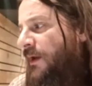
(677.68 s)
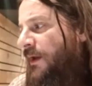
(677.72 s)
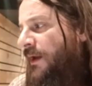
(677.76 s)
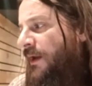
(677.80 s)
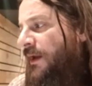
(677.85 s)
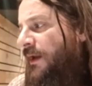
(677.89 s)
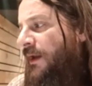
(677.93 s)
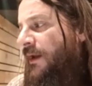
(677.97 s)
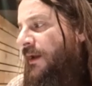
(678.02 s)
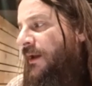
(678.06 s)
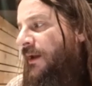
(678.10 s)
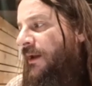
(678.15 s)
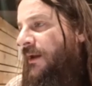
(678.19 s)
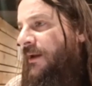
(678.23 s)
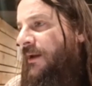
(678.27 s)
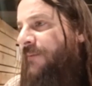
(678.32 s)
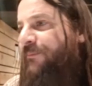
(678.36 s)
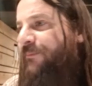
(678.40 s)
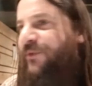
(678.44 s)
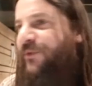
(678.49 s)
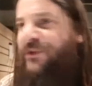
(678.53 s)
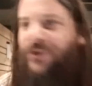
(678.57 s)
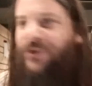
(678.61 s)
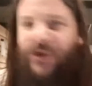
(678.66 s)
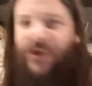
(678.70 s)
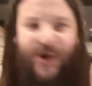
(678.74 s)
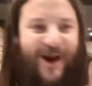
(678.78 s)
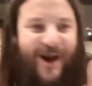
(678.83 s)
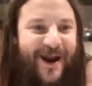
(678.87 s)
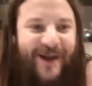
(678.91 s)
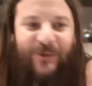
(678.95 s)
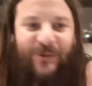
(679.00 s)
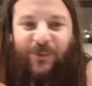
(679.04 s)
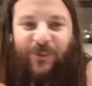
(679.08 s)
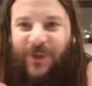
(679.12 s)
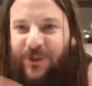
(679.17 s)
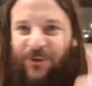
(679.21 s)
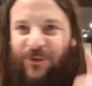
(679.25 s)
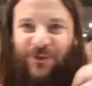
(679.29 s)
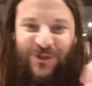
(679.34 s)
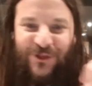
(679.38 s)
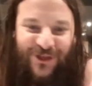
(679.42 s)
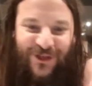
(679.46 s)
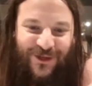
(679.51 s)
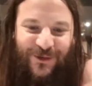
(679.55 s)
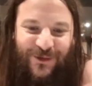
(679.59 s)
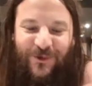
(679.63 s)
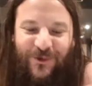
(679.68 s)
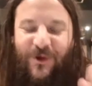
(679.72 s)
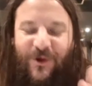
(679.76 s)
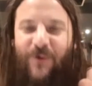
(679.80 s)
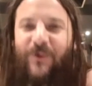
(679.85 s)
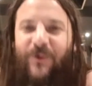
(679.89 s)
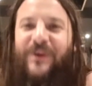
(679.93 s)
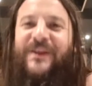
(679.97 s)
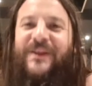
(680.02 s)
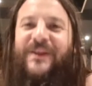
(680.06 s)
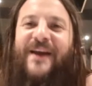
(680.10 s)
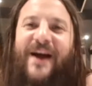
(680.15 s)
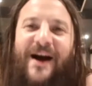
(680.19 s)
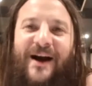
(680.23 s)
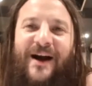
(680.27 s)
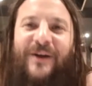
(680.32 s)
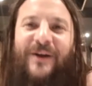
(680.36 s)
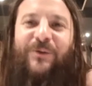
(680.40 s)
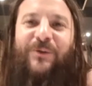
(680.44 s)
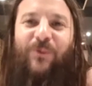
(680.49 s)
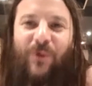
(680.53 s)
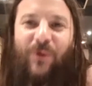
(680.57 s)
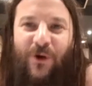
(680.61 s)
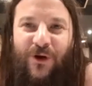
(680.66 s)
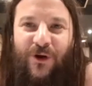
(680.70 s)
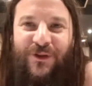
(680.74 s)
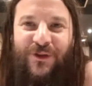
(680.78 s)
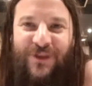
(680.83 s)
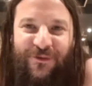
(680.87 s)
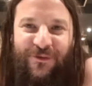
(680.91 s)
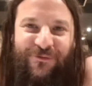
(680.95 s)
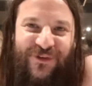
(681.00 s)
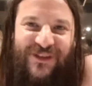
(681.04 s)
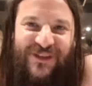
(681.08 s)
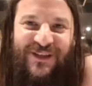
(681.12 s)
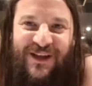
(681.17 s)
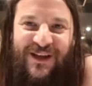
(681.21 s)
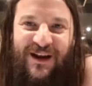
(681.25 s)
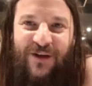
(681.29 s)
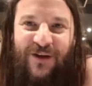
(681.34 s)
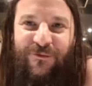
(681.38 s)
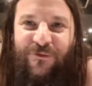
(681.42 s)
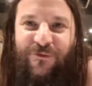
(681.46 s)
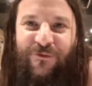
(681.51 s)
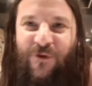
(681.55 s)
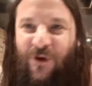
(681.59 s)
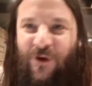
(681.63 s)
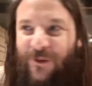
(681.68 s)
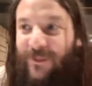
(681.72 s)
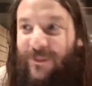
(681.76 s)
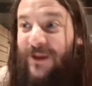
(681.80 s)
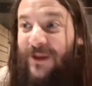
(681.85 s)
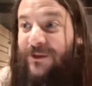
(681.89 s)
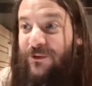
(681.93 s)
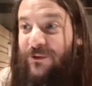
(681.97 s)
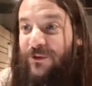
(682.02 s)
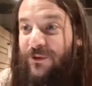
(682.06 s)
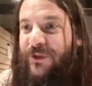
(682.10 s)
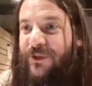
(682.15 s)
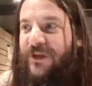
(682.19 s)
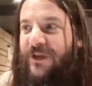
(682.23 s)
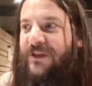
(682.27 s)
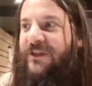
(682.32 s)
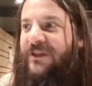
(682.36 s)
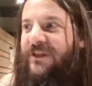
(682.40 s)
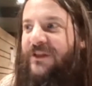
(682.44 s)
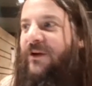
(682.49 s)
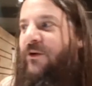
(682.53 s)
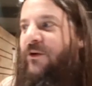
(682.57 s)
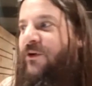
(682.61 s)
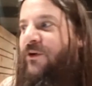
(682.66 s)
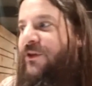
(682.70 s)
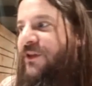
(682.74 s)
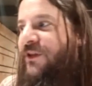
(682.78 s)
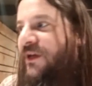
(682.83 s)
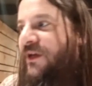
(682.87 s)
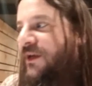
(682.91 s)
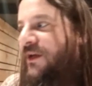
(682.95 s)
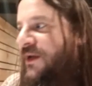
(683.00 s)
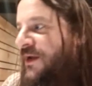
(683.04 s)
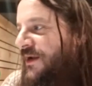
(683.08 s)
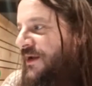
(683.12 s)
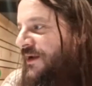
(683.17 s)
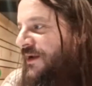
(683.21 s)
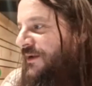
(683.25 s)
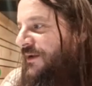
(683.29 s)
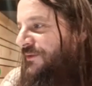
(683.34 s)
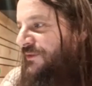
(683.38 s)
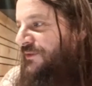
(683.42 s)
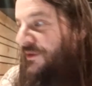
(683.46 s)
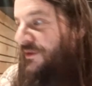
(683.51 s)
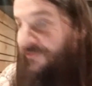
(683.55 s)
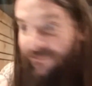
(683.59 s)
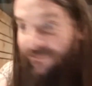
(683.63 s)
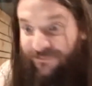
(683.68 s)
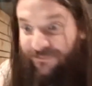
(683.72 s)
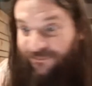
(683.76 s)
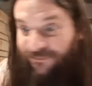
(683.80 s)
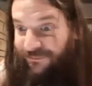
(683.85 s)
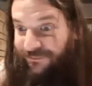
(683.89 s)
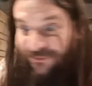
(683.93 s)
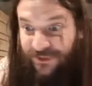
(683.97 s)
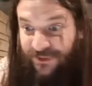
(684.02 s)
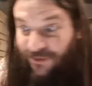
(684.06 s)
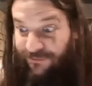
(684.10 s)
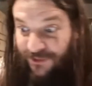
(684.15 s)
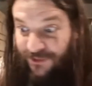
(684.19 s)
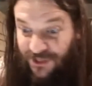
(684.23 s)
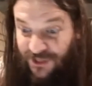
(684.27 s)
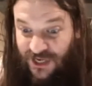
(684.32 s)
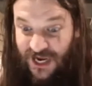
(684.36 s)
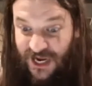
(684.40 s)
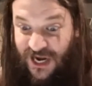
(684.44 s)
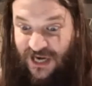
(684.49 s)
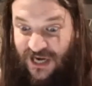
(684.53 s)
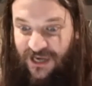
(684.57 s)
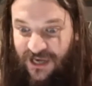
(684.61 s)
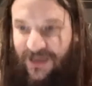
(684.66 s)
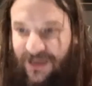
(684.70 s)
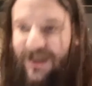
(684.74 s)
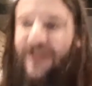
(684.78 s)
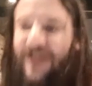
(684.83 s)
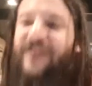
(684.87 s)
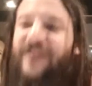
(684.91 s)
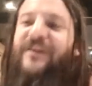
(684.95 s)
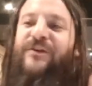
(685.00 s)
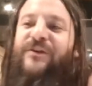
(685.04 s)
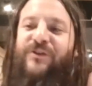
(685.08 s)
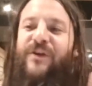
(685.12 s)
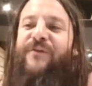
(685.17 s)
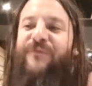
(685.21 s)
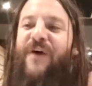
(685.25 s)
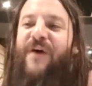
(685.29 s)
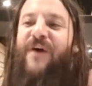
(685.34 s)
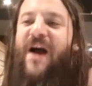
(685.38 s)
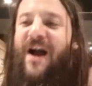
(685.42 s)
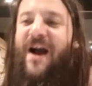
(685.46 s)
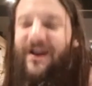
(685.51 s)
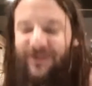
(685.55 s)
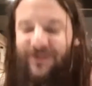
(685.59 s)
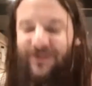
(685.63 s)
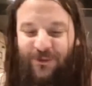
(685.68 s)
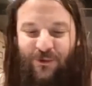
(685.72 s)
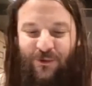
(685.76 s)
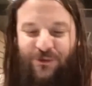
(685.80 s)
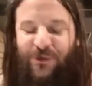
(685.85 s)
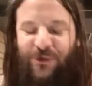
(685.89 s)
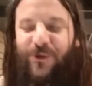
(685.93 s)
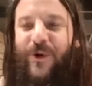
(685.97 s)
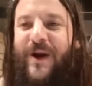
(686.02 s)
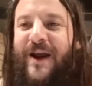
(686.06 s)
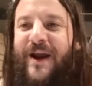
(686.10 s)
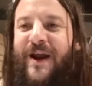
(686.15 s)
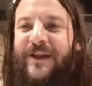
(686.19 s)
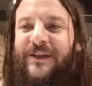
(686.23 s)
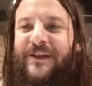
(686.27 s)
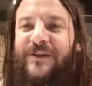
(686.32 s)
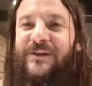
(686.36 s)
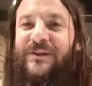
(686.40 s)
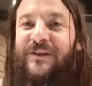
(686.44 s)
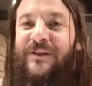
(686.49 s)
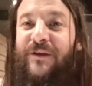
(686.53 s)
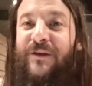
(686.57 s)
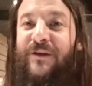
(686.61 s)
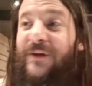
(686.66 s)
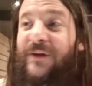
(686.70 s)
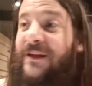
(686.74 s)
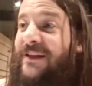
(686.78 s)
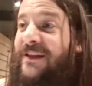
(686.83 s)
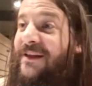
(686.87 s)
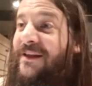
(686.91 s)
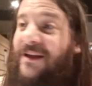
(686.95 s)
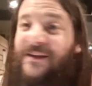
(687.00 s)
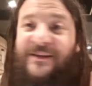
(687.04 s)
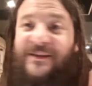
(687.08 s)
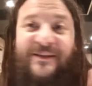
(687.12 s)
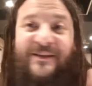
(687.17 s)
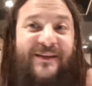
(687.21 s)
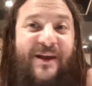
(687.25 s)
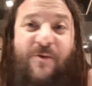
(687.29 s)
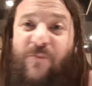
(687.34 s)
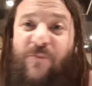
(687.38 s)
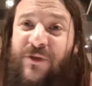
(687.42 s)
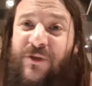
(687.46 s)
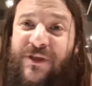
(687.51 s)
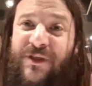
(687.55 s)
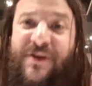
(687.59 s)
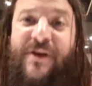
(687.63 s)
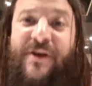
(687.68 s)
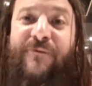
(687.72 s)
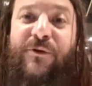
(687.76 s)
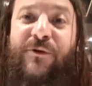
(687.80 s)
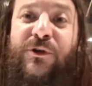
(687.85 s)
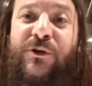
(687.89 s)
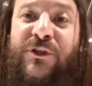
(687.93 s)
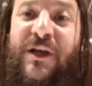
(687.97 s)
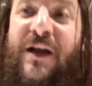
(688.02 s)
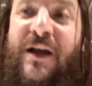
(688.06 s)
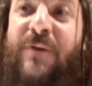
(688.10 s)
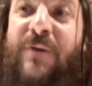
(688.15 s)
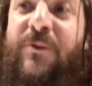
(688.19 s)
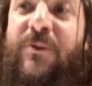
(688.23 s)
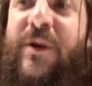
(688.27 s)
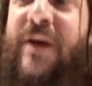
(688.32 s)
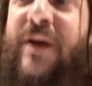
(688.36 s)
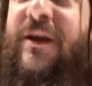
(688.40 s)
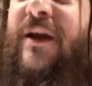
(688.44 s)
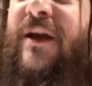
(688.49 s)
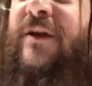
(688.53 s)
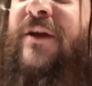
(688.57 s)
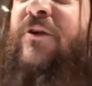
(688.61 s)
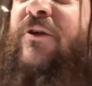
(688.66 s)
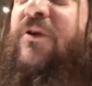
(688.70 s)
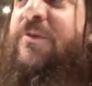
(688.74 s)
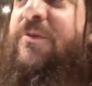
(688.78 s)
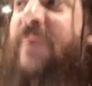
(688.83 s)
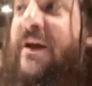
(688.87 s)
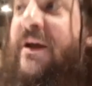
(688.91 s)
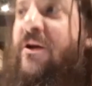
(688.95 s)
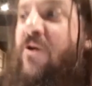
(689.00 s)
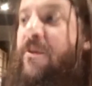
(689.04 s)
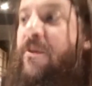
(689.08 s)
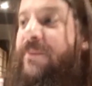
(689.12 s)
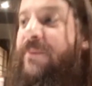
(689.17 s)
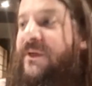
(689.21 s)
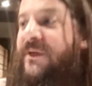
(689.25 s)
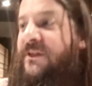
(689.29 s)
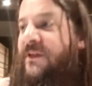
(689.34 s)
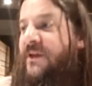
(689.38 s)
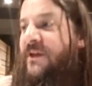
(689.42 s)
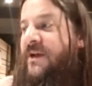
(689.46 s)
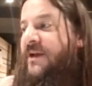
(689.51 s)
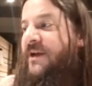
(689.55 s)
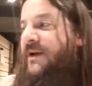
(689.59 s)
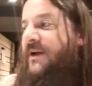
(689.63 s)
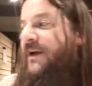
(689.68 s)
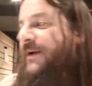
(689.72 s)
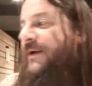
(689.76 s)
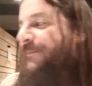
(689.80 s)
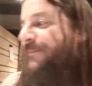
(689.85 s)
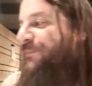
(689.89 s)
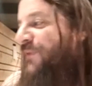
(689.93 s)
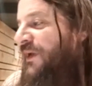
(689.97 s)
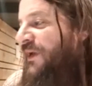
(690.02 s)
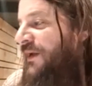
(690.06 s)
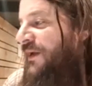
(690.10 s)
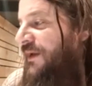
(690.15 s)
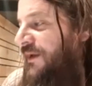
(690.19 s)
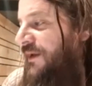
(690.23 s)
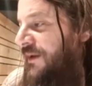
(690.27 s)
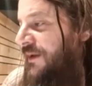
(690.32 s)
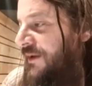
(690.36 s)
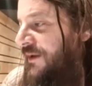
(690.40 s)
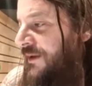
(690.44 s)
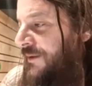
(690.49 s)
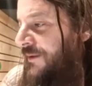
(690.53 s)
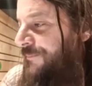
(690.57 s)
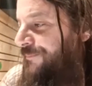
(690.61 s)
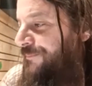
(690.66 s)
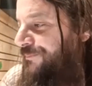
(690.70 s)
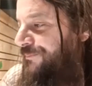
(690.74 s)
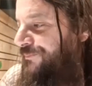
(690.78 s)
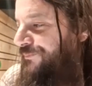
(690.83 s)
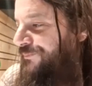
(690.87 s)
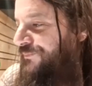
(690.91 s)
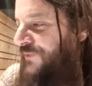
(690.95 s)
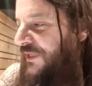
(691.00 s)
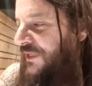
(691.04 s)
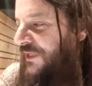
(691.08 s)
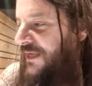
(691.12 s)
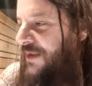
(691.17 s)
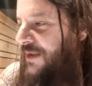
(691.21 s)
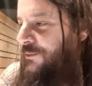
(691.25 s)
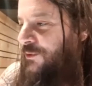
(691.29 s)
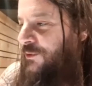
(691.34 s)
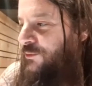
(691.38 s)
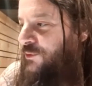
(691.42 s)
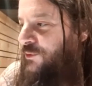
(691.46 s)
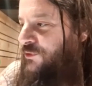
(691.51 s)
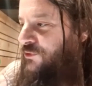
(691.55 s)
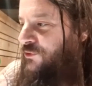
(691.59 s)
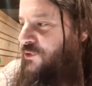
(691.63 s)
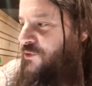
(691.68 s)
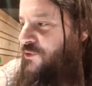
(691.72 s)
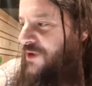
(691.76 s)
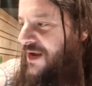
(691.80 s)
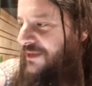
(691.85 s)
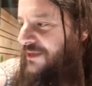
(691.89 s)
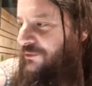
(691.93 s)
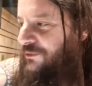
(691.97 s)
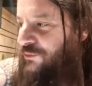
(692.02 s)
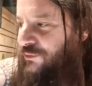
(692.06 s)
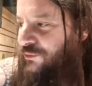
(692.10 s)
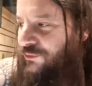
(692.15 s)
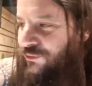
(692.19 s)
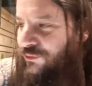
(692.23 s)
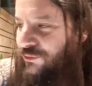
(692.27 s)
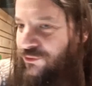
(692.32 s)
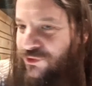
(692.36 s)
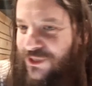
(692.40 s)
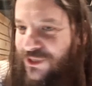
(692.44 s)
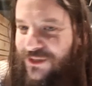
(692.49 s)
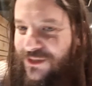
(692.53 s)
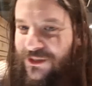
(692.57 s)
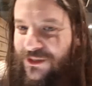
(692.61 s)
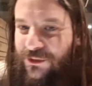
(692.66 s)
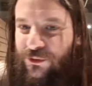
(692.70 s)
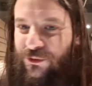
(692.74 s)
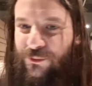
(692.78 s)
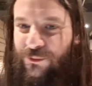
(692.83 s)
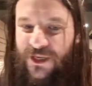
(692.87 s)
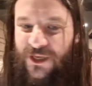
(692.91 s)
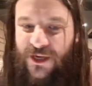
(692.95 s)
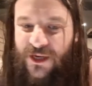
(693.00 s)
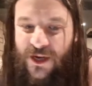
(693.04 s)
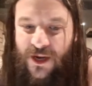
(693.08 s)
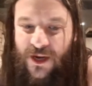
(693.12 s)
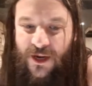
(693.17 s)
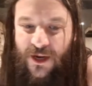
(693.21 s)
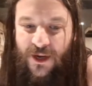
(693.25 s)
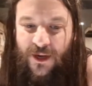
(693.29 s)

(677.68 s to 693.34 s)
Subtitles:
It's great when you see, you know, with the artwork, the physical format, you know, the vinyl, like they say, fuck, looks great and stuff like that. And same with the Nervosa album. I got my copies. The label was so kind to send it to me.